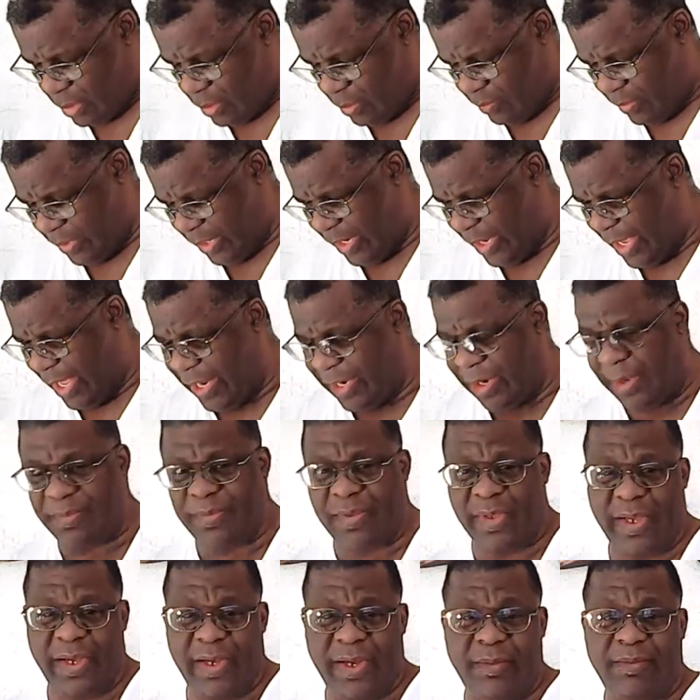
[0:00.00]
when I got up
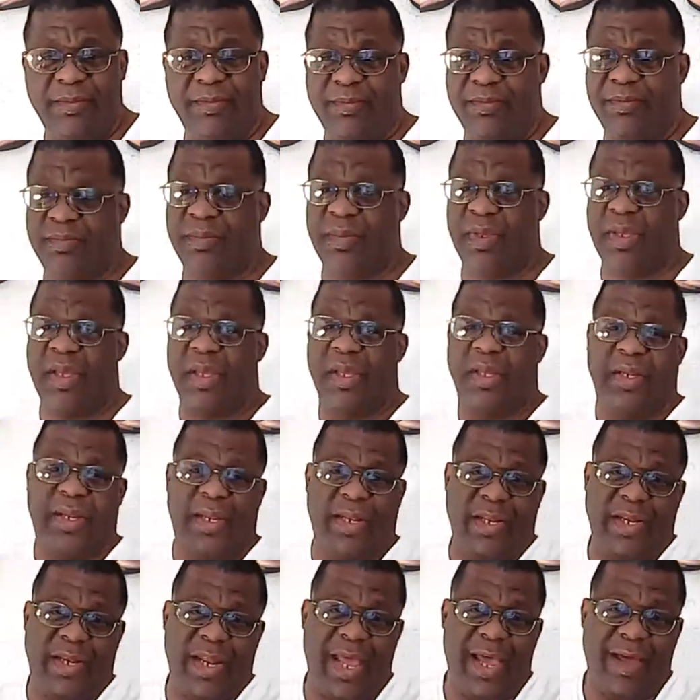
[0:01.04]
there, they
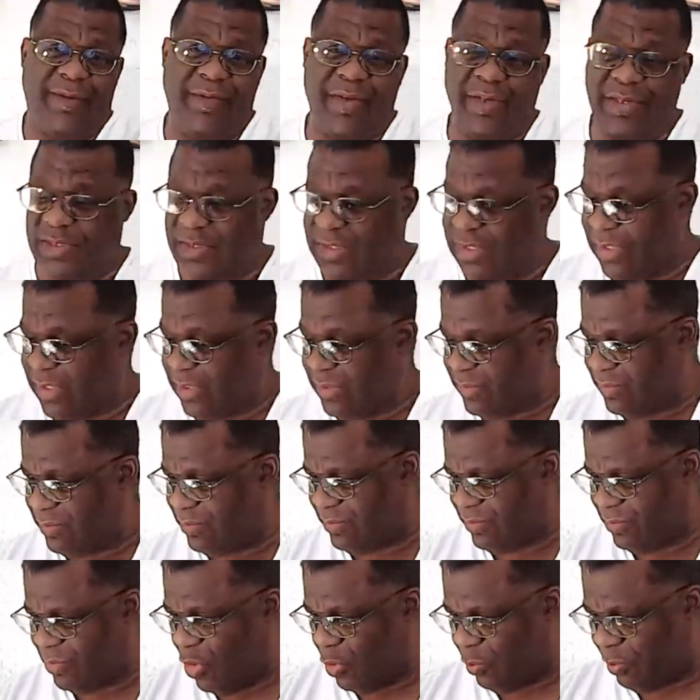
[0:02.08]
didn't have any seeds.
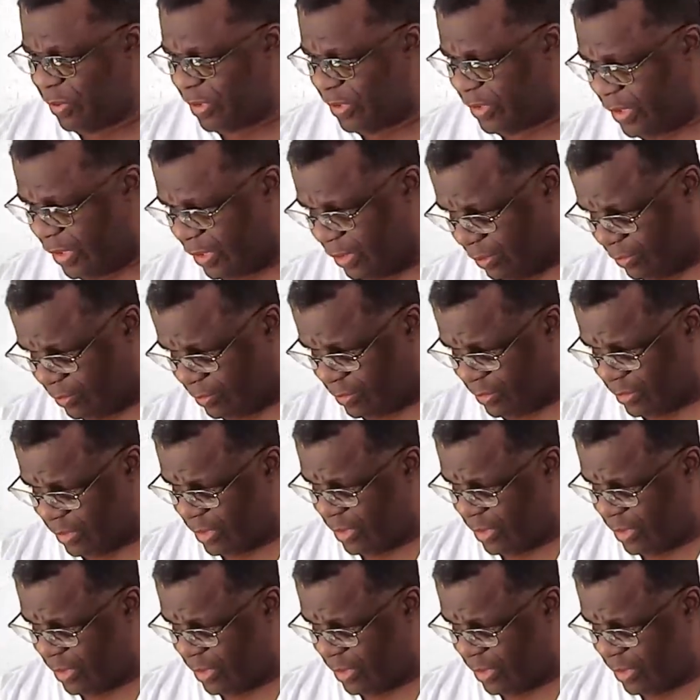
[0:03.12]
No big deal.